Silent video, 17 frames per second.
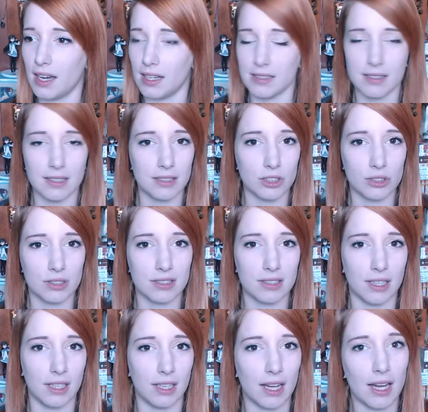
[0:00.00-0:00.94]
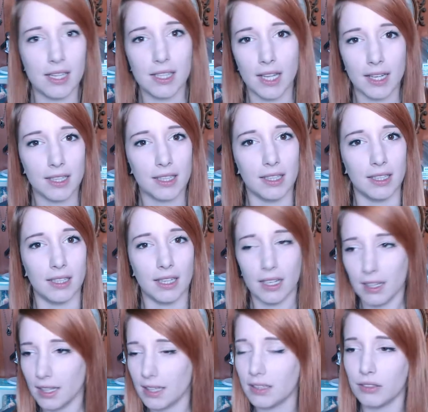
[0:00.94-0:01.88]
interesting. I like it. I
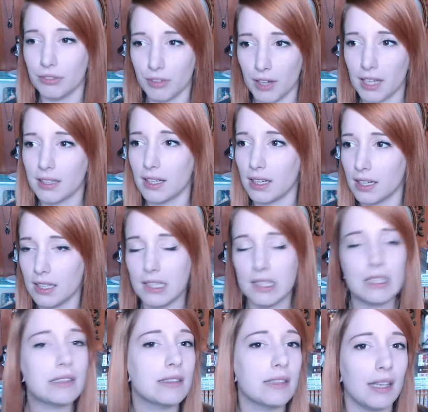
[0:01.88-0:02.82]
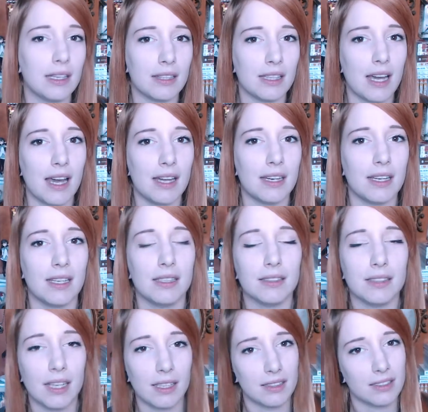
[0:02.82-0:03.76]
like the fact that he is like that,
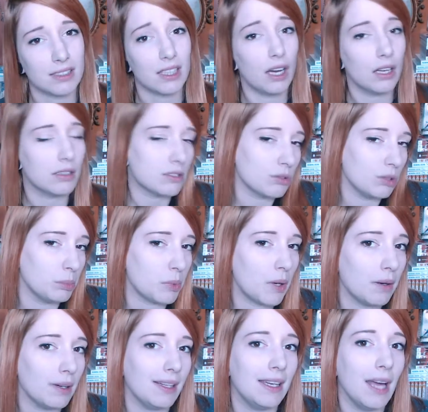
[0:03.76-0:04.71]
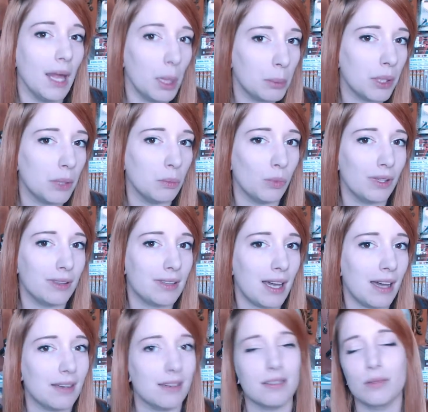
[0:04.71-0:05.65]
and that the others will probably help him with
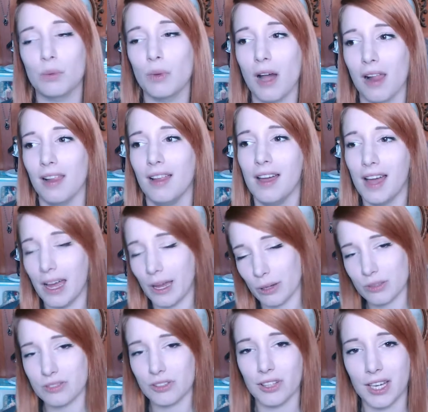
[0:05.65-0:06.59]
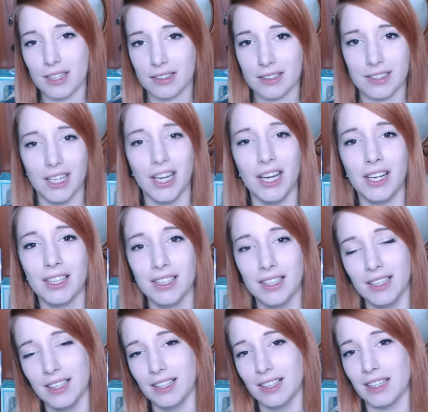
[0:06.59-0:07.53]
that as well. I also like the
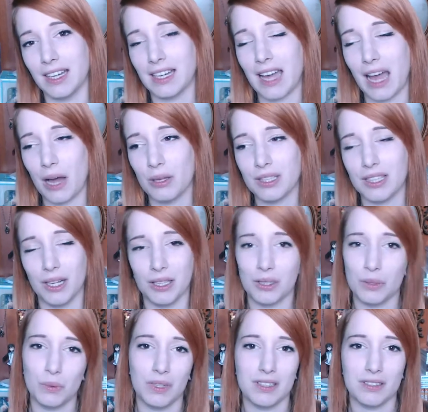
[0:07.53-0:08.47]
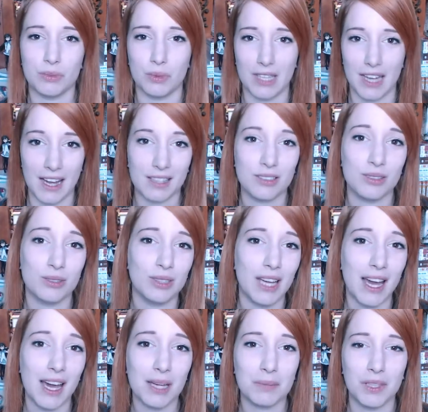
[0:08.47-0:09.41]
like how the other ones react to
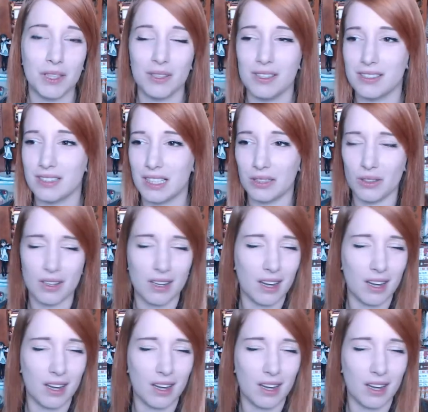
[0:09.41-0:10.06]
that, because they don't